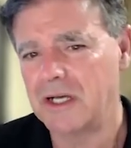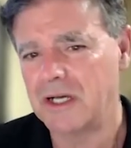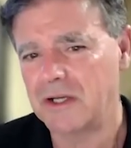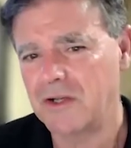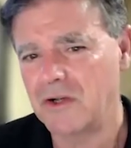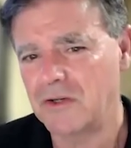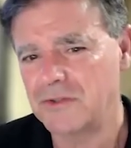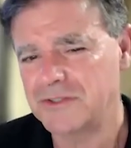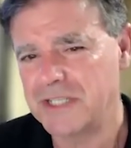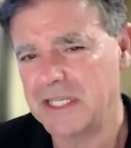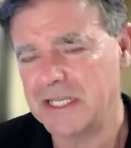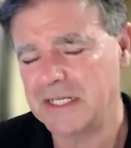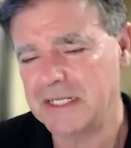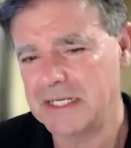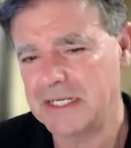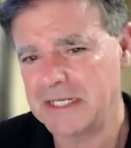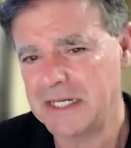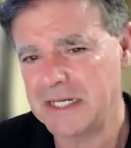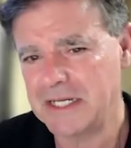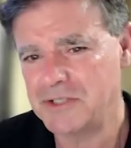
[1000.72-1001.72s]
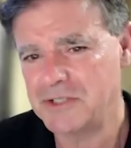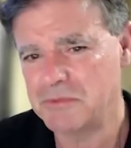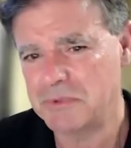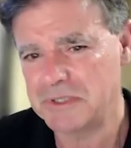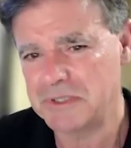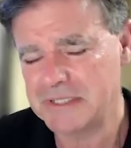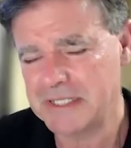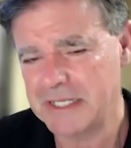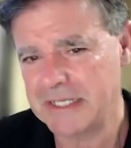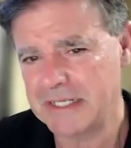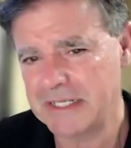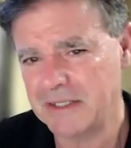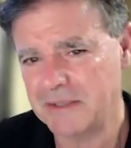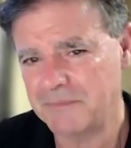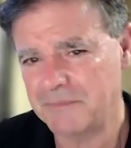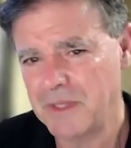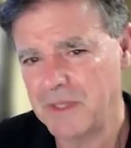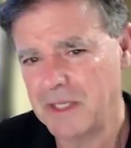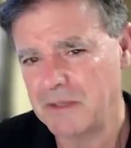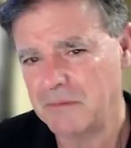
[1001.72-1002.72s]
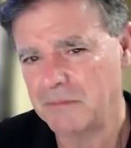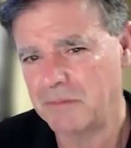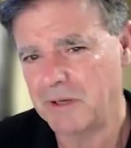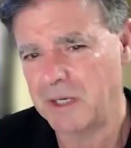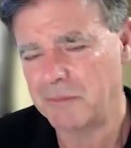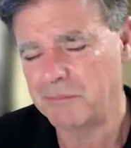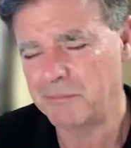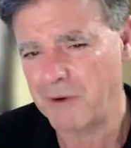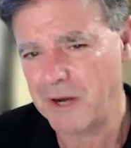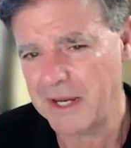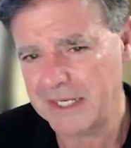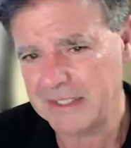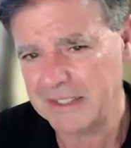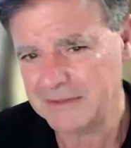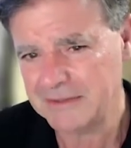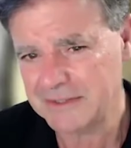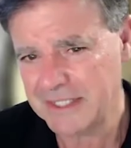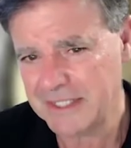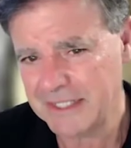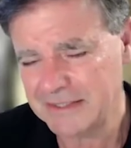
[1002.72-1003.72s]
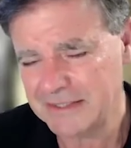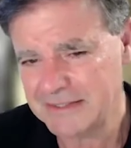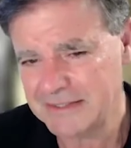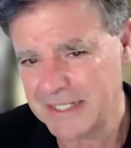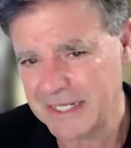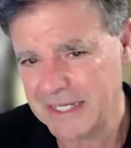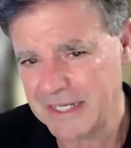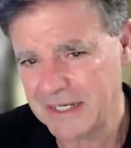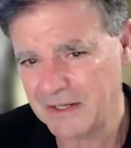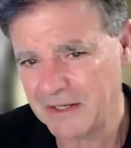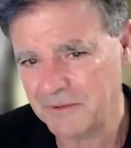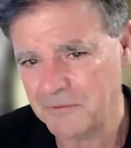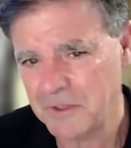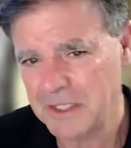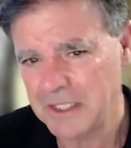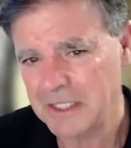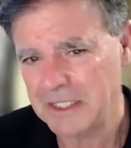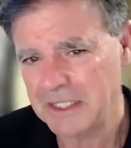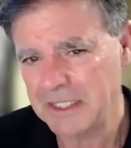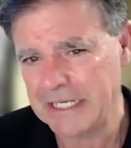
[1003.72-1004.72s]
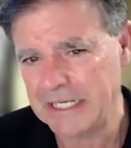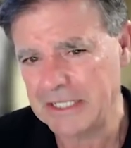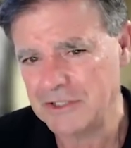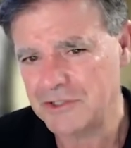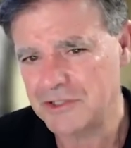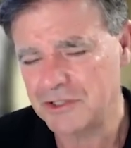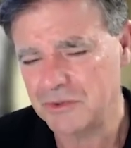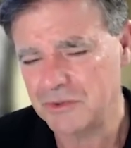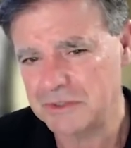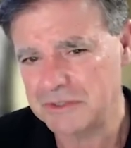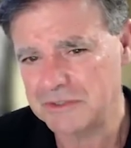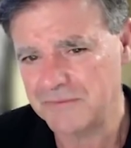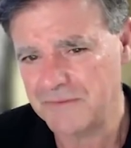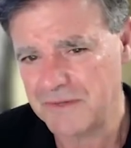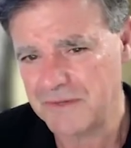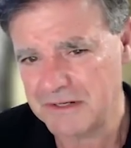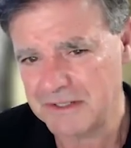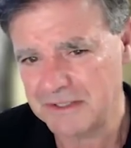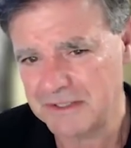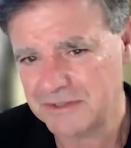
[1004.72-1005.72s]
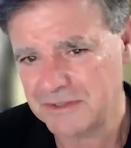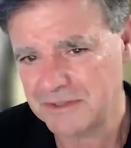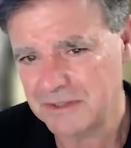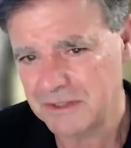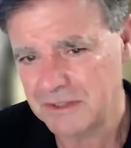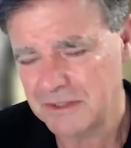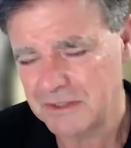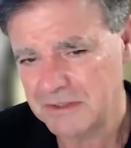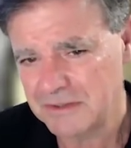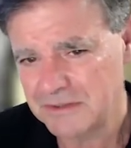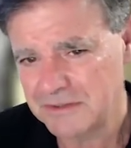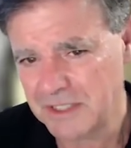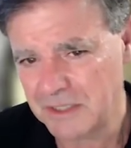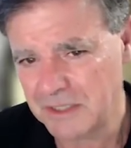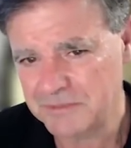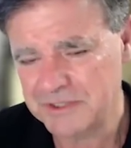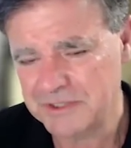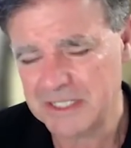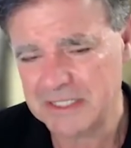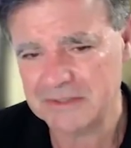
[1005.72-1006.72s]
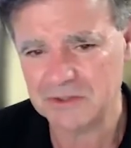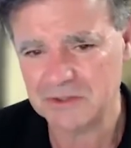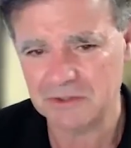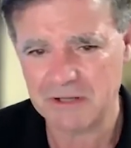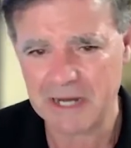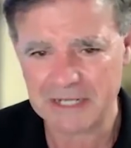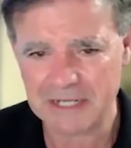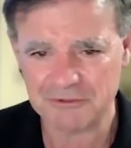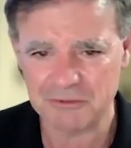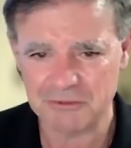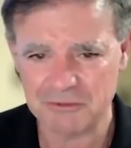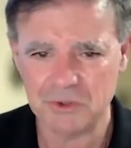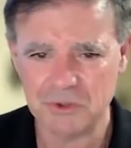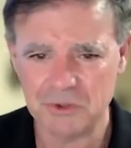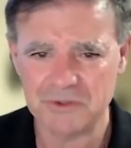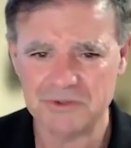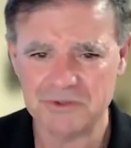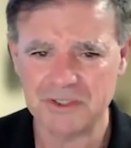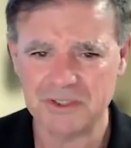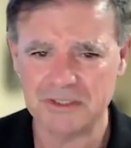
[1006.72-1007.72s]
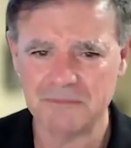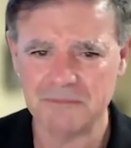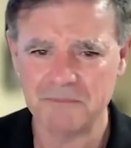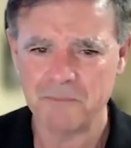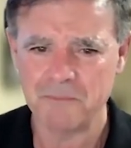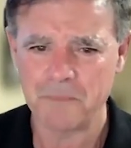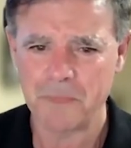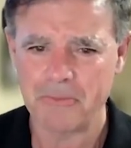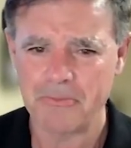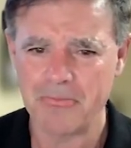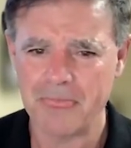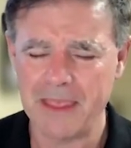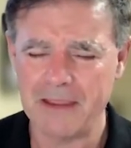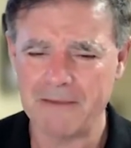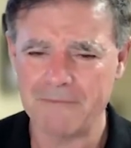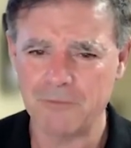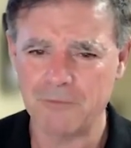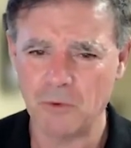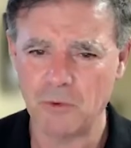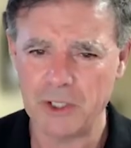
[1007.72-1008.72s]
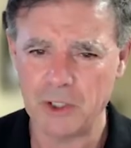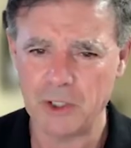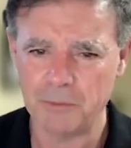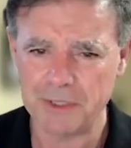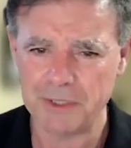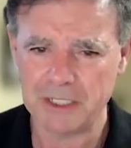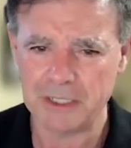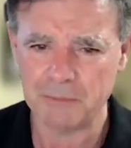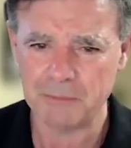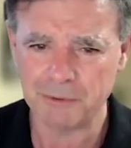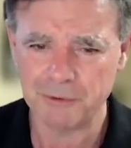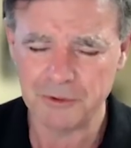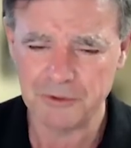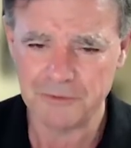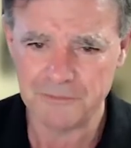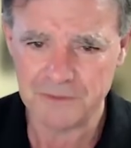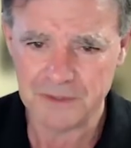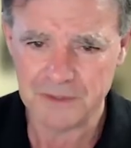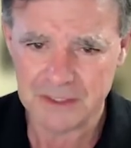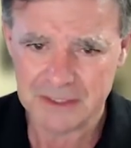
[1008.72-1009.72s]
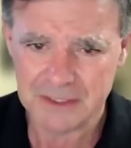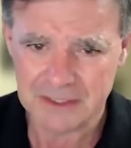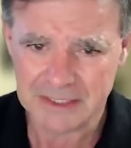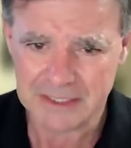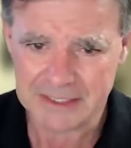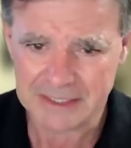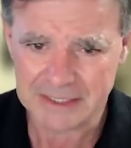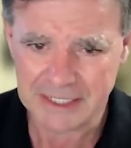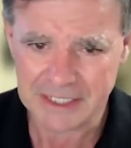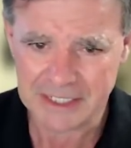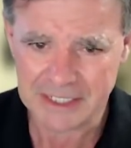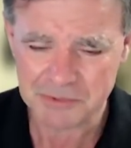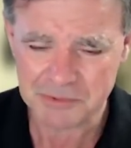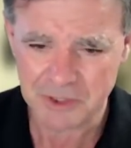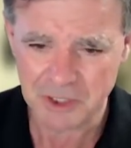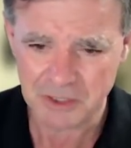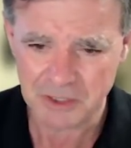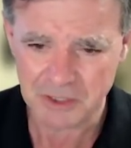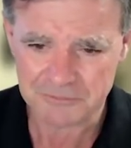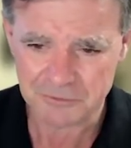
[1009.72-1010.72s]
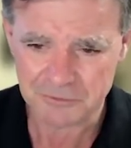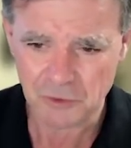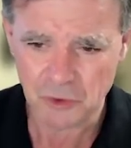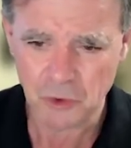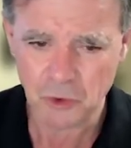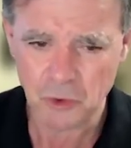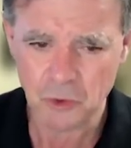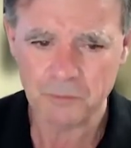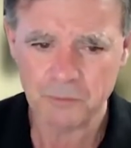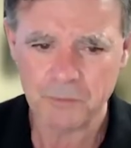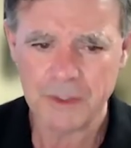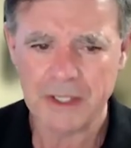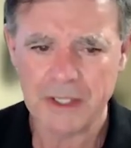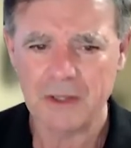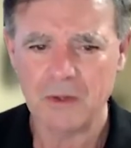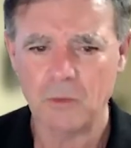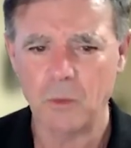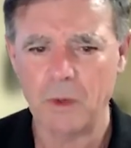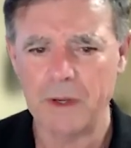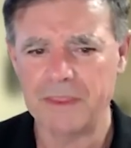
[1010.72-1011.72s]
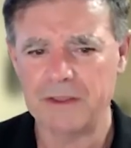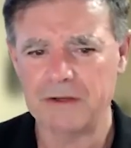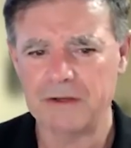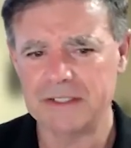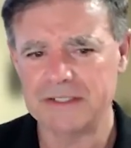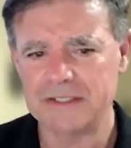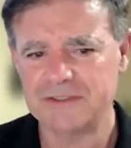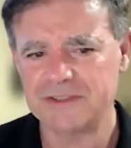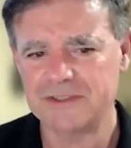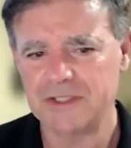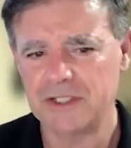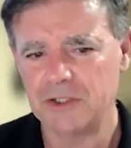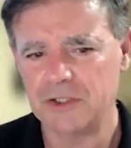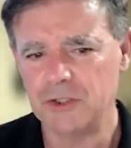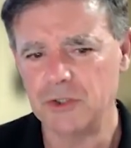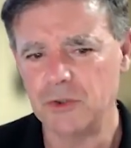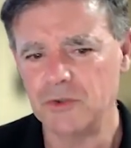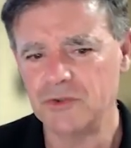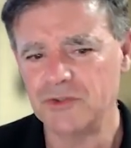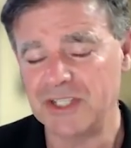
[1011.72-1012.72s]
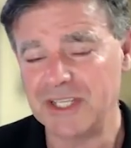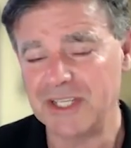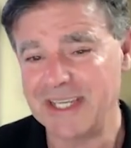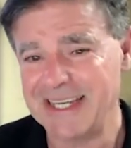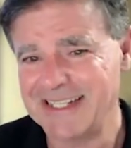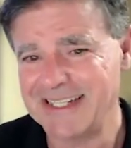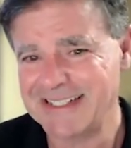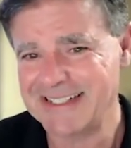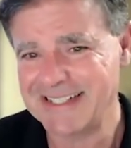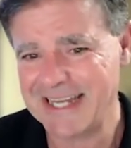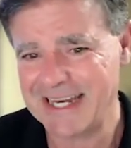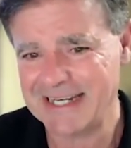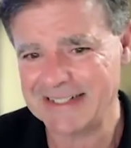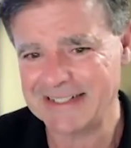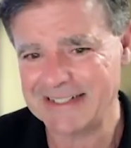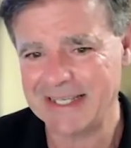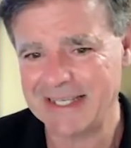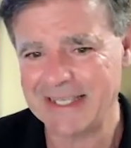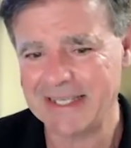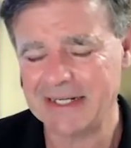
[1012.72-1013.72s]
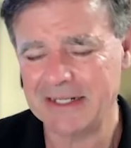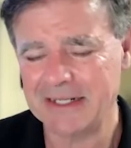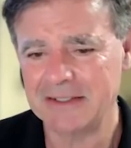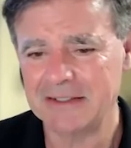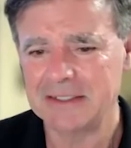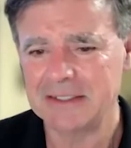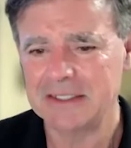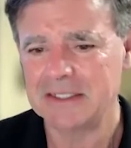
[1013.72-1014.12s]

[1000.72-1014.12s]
content engagement data by breaking the data down into its various subsets or attributes and therefore helping improve engagement overall, whether it's using intent data.